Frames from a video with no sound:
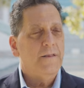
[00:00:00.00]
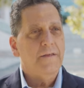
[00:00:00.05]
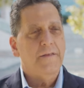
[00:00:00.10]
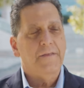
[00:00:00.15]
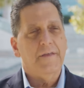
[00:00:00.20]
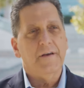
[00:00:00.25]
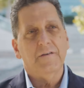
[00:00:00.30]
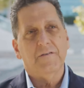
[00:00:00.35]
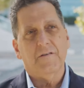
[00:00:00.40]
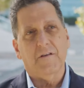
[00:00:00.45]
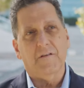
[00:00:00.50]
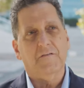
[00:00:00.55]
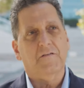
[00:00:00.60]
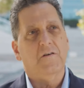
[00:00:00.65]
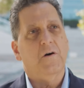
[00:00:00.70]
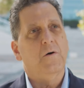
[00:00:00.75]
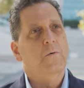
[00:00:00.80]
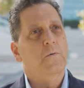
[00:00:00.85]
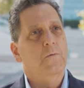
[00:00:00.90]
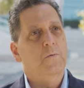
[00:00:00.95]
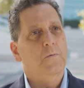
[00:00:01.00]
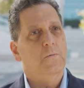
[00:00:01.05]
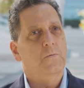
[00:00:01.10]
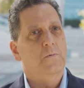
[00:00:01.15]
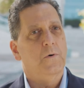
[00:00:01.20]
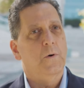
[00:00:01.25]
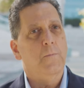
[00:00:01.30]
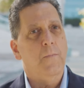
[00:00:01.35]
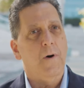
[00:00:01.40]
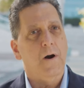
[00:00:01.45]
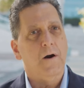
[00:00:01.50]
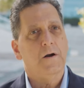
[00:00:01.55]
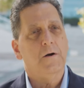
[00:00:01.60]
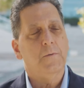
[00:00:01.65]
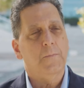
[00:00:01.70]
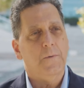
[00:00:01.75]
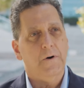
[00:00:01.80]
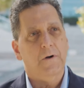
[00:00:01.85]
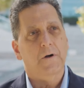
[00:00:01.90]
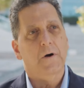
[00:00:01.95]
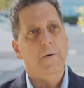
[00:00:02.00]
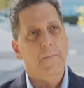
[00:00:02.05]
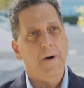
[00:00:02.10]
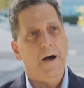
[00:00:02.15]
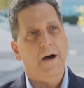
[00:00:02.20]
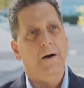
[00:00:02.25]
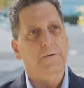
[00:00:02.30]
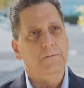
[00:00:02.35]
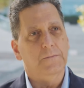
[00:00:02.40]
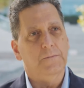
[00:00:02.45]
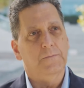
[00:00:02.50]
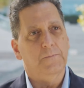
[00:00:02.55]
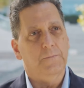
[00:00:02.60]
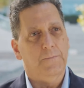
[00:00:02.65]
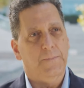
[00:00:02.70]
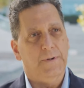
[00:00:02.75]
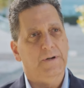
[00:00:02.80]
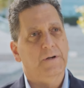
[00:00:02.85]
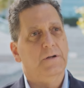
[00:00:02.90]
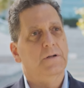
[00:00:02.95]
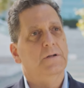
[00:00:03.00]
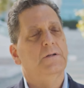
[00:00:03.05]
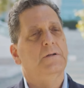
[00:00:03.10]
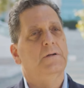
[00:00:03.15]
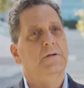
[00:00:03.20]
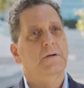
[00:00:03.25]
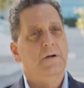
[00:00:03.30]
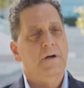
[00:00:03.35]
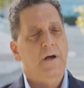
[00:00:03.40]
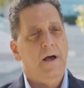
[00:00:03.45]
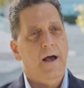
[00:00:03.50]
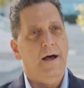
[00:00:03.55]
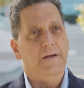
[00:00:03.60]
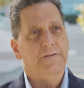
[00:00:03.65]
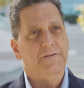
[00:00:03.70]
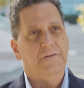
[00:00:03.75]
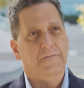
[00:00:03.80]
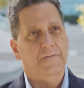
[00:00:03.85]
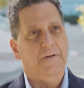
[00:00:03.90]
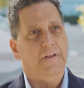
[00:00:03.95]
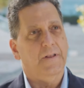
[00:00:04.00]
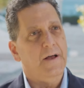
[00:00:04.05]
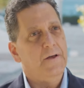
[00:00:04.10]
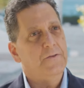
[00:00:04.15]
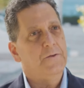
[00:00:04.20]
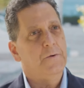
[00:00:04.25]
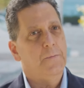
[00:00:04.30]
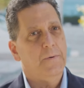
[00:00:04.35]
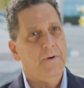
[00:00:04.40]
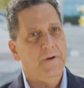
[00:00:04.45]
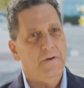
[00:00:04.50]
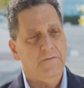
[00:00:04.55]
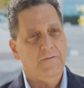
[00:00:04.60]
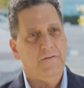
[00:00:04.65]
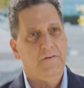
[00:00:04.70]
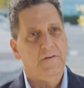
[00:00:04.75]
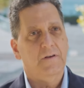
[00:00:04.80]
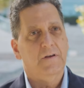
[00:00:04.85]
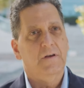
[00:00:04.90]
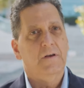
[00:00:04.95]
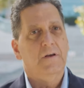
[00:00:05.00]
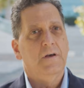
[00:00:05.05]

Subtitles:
of the things that's so remarkable about Bill as a philanthropist